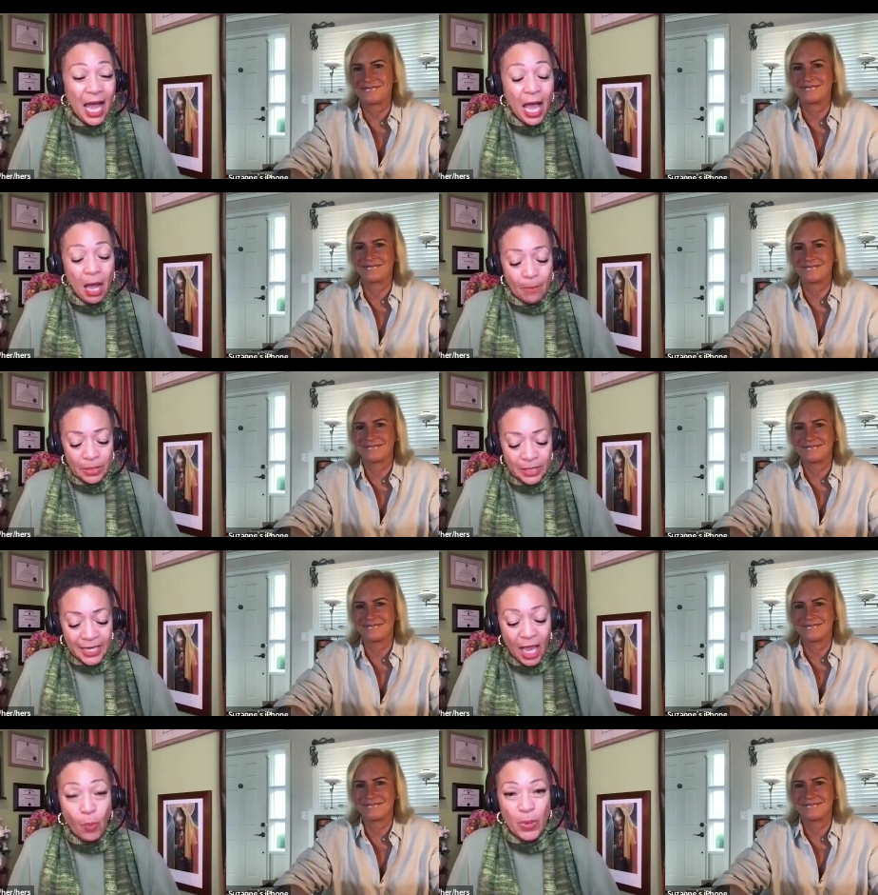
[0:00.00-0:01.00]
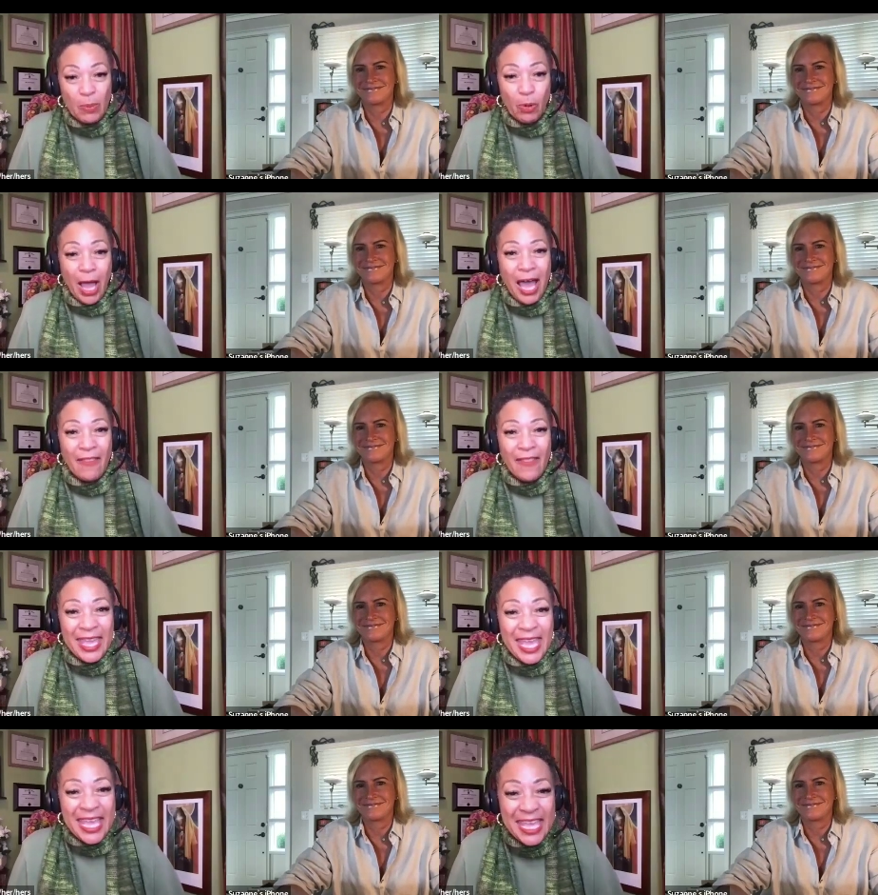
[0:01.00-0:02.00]
Speaker 1: um, tell people how they
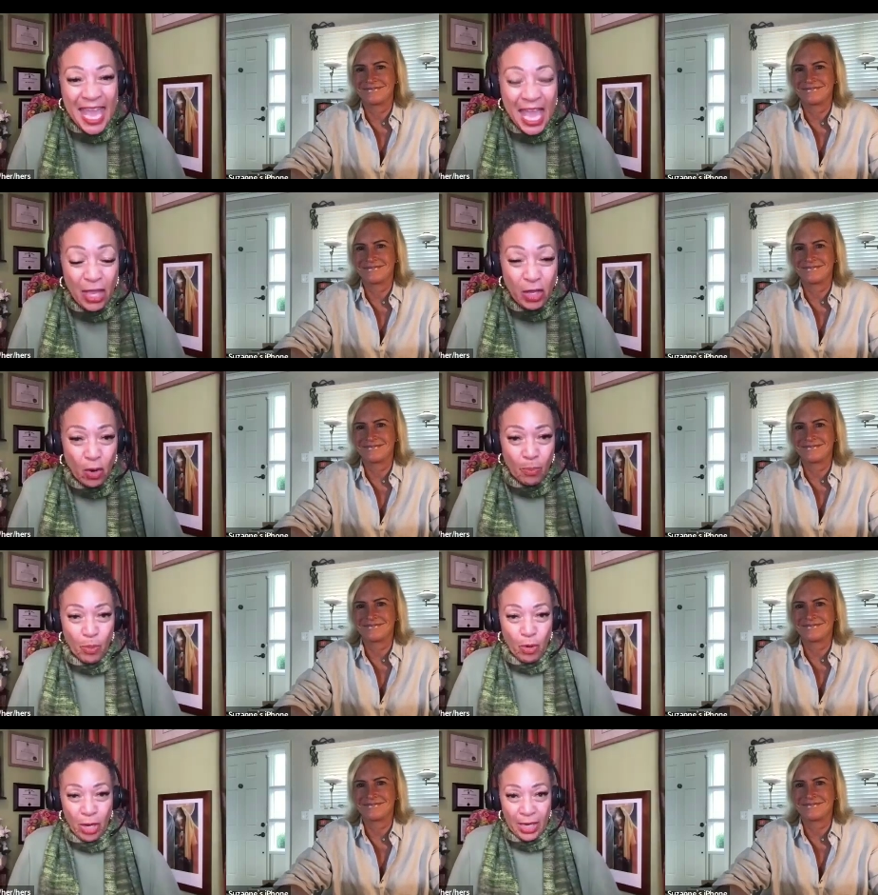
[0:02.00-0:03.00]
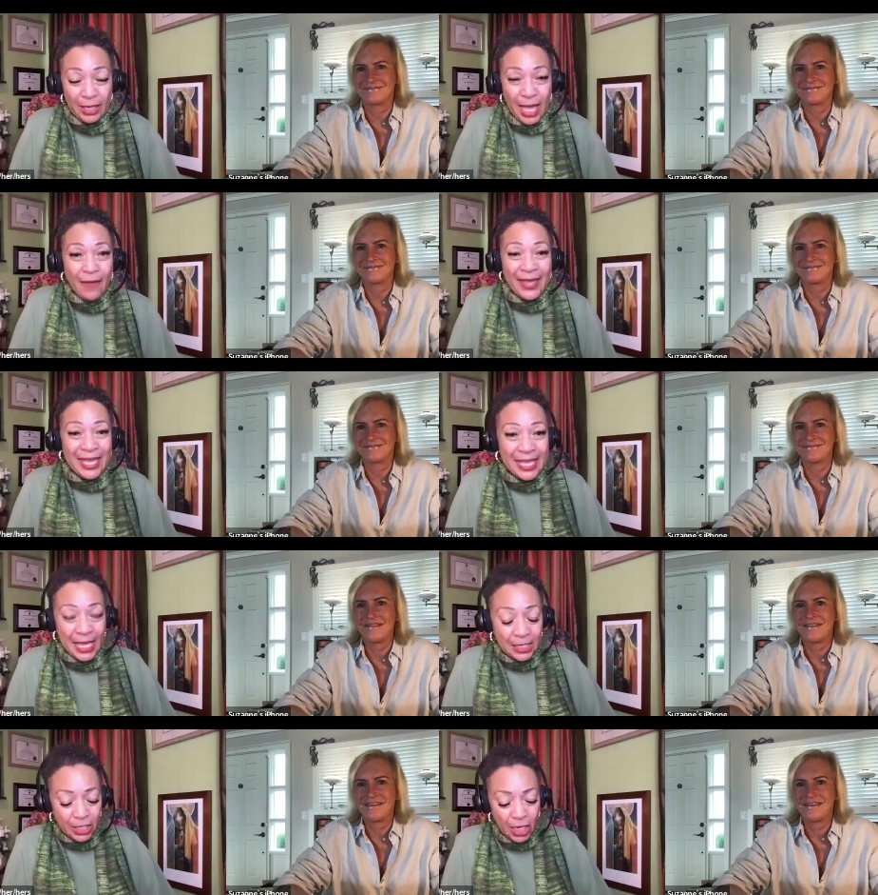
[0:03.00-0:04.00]
can get your book how they can
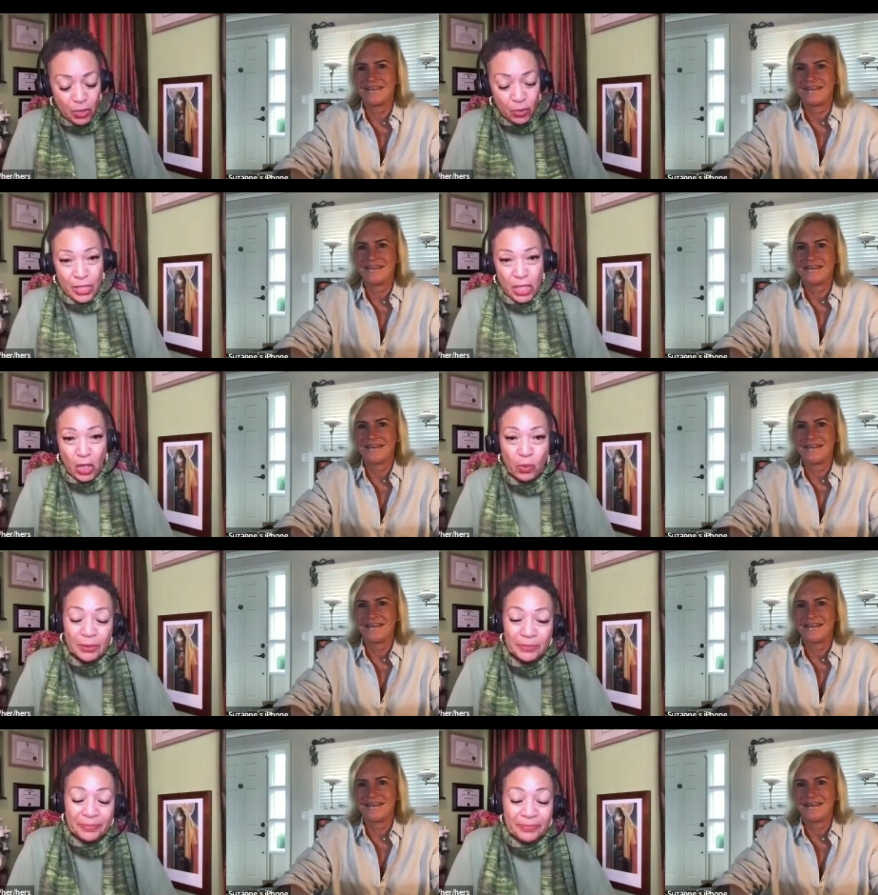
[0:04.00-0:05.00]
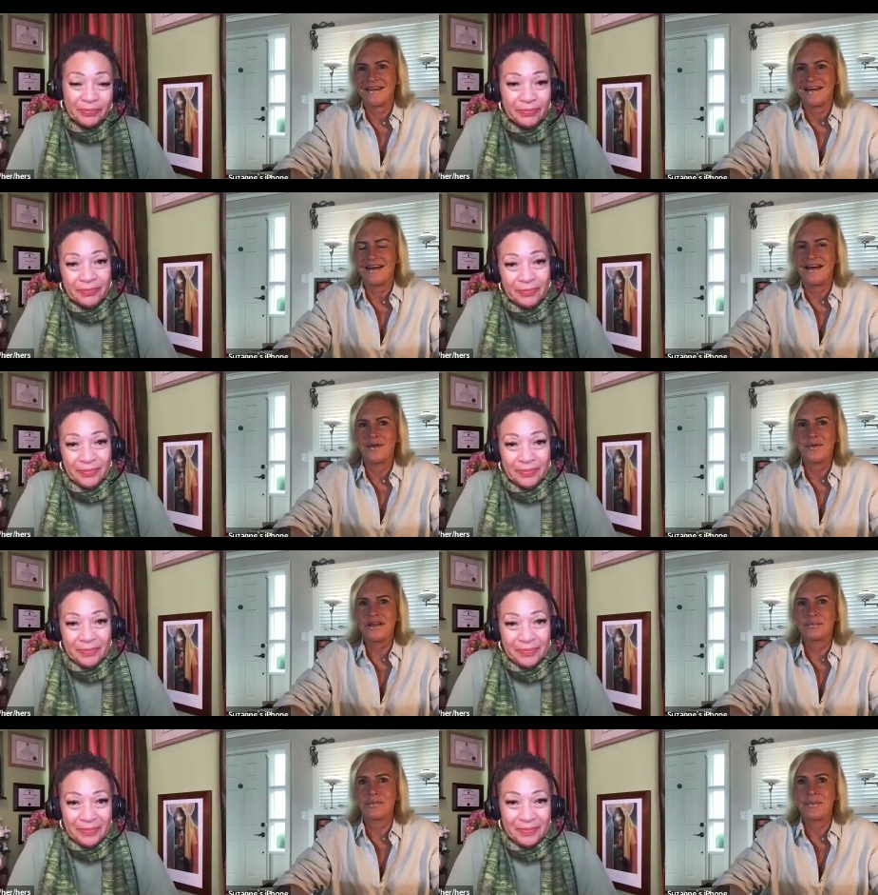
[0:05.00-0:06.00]
get in touch with you
Speaker 2: uh,
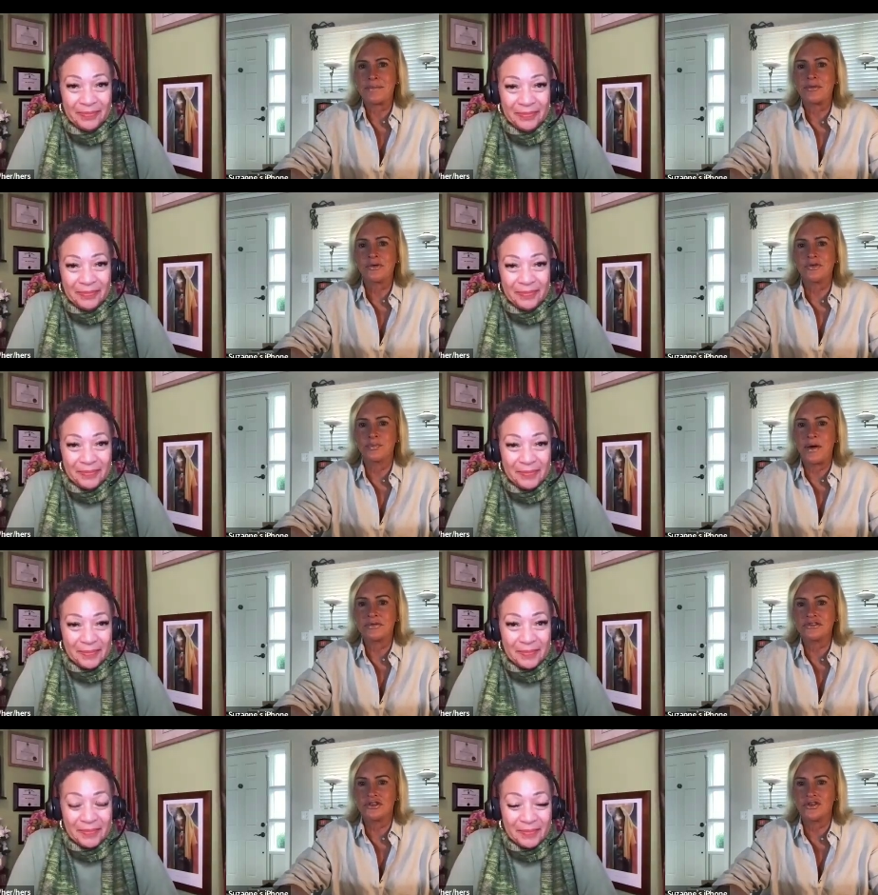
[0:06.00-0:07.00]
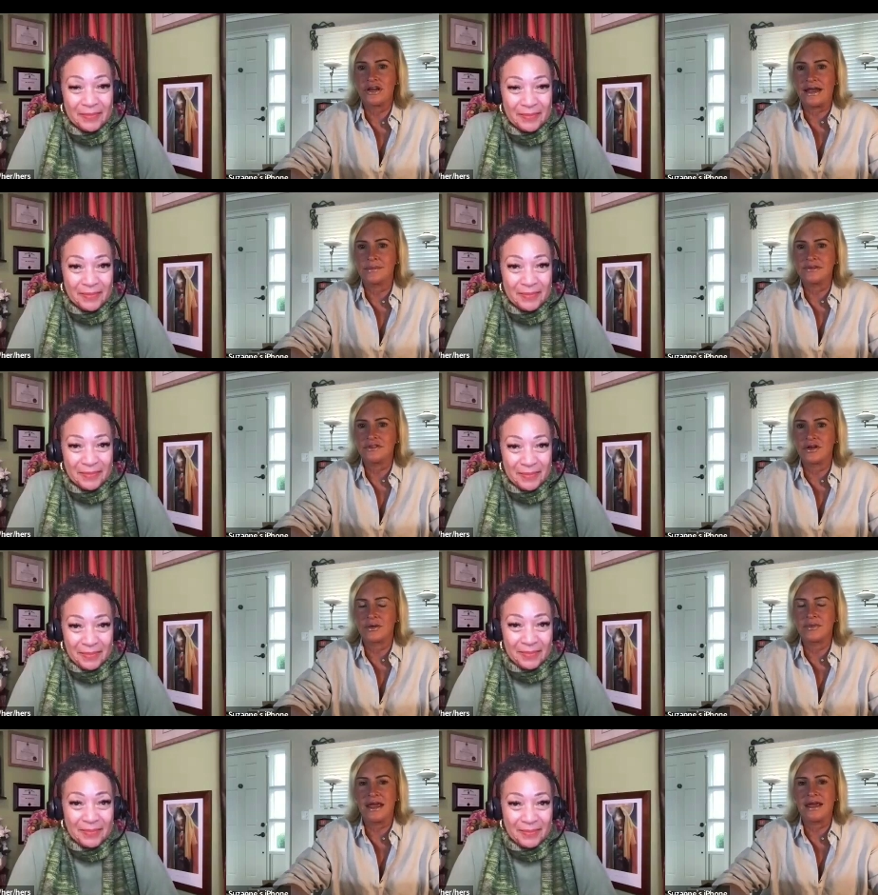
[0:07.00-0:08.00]
well my book was published on
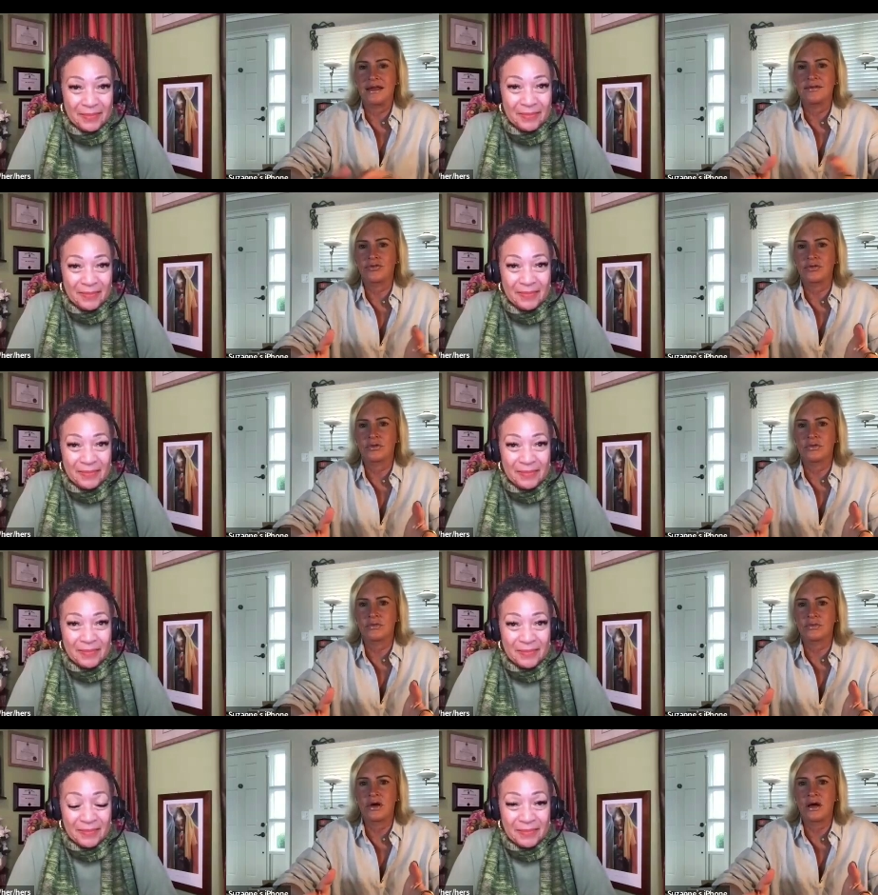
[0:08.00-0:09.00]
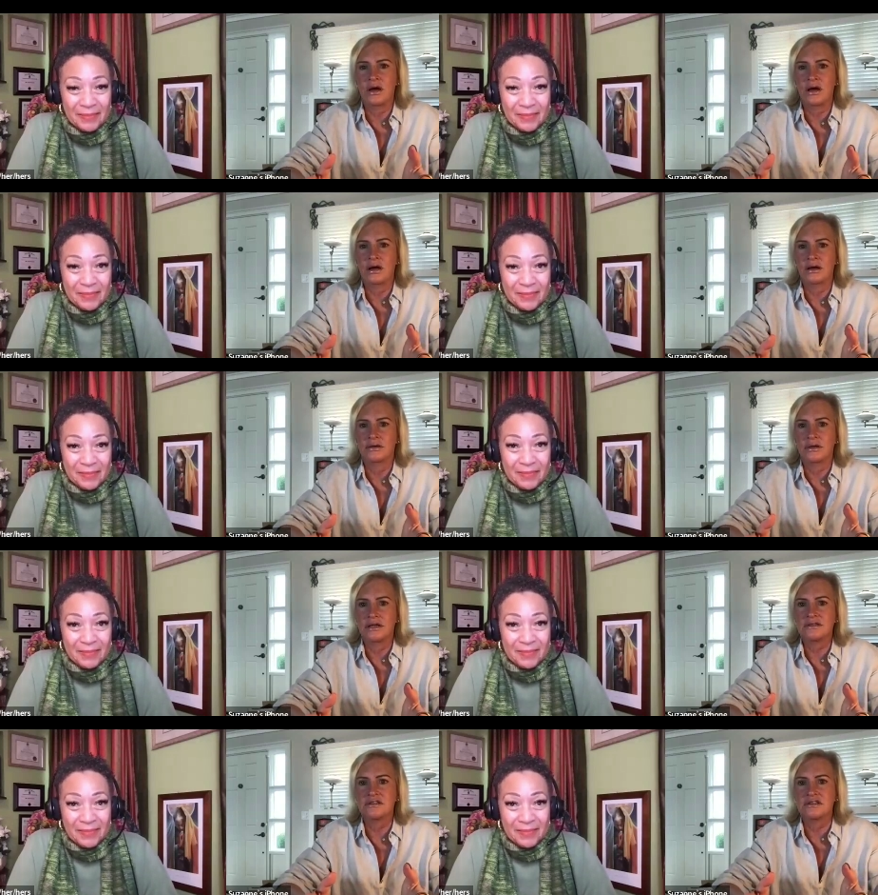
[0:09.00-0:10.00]
amazon and through uh,
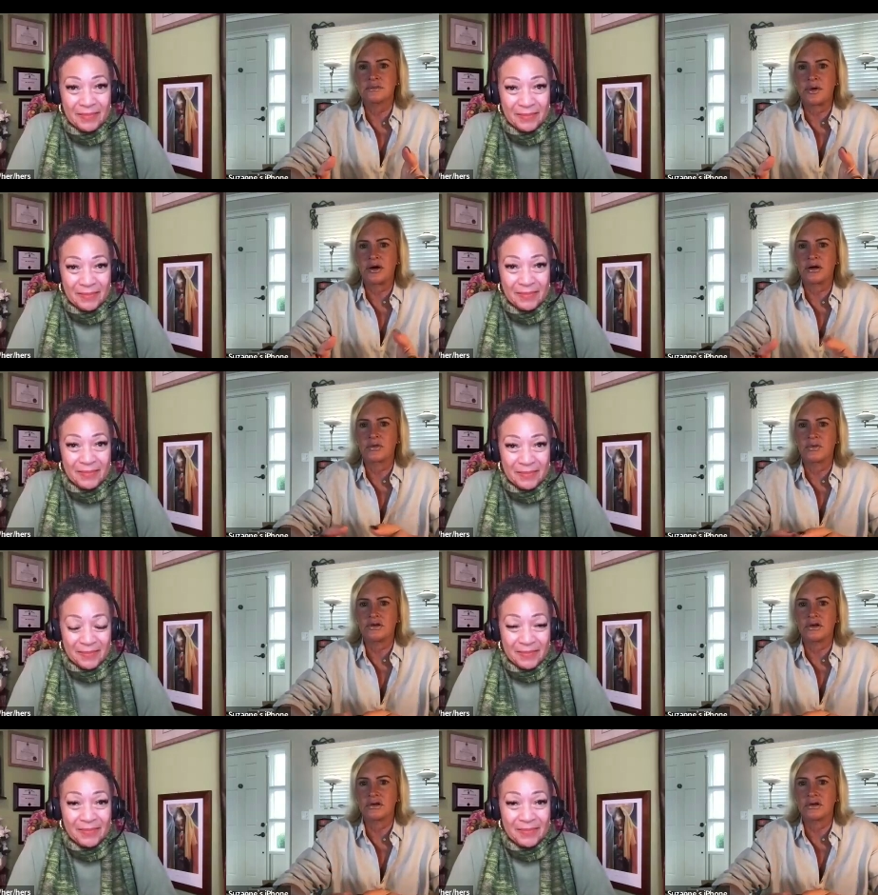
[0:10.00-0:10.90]
instaspark with